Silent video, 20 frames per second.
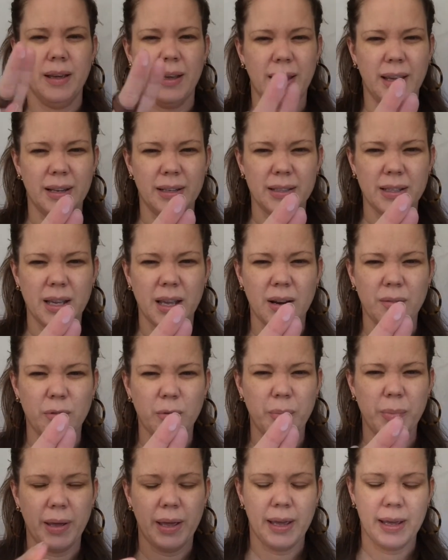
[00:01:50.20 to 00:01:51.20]
And it's kind of a
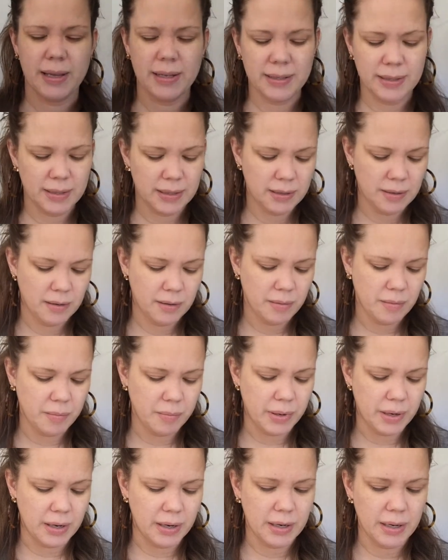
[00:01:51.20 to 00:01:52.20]
paste,
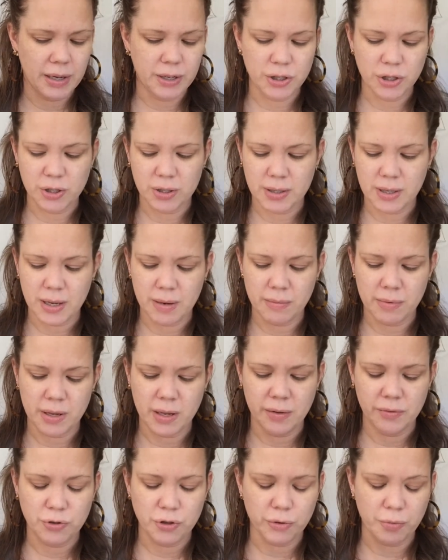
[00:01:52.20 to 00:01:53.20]
but it
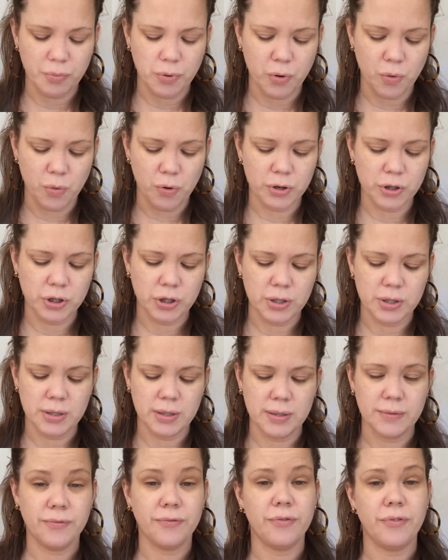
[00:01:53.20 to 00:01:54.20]
gives your pores just
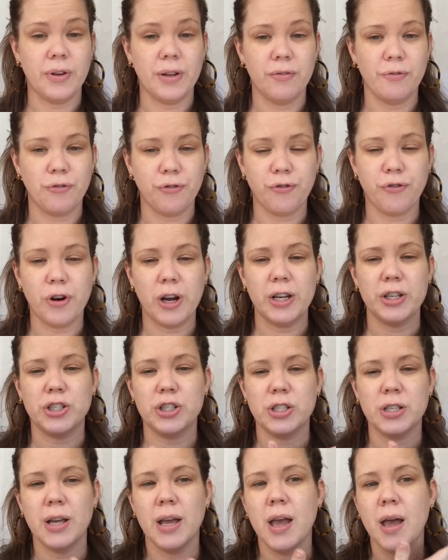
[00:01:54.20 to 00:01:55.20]
this
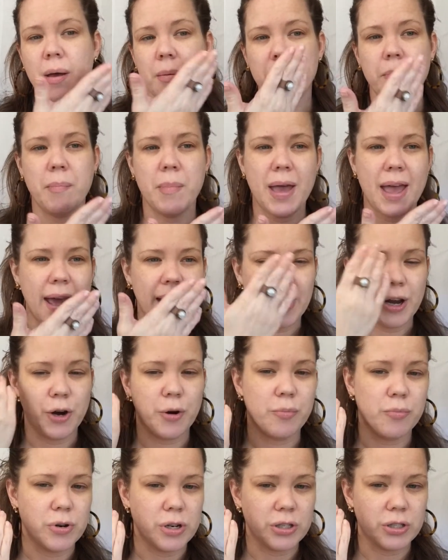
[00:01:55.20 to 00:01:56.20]
fresh matte
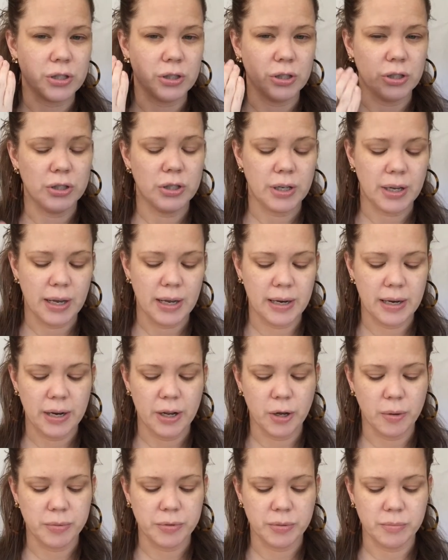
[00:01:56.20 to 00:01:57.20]
airbrush look, and it
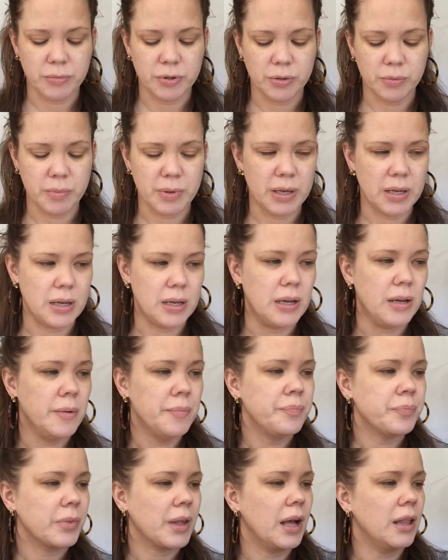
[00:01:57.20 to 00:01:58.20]
helps them to be
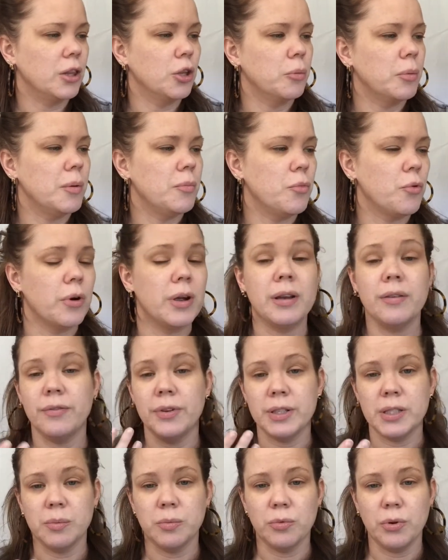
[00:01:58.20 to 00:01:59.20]
a little bit more
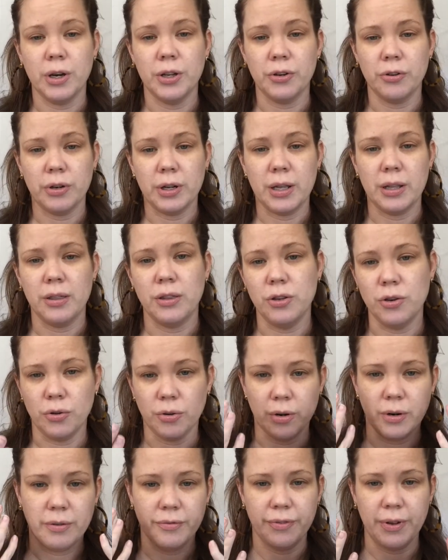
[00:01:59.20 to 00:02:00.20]
invisible underneath
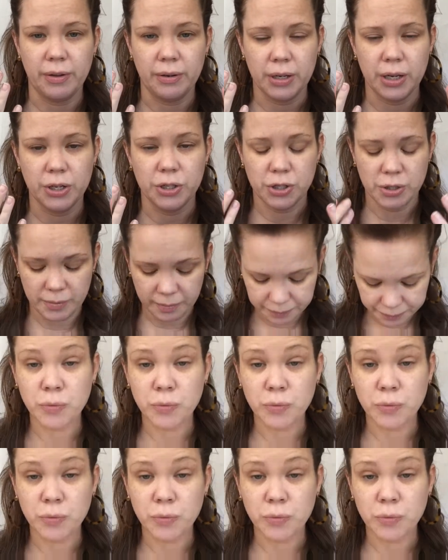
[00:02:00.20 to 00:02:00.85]
your foundation.